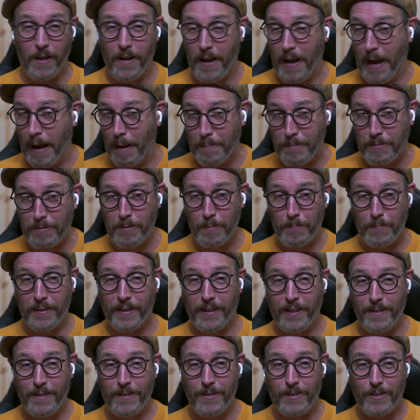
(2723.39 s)
absolute
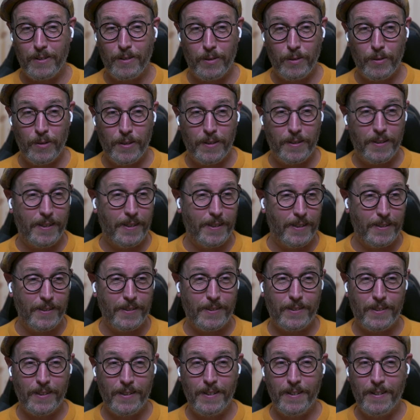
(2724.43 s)
beginners, to do it
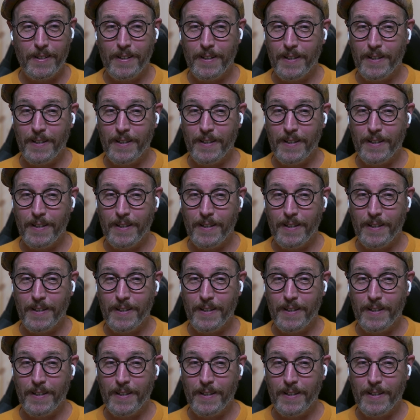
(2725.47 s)
is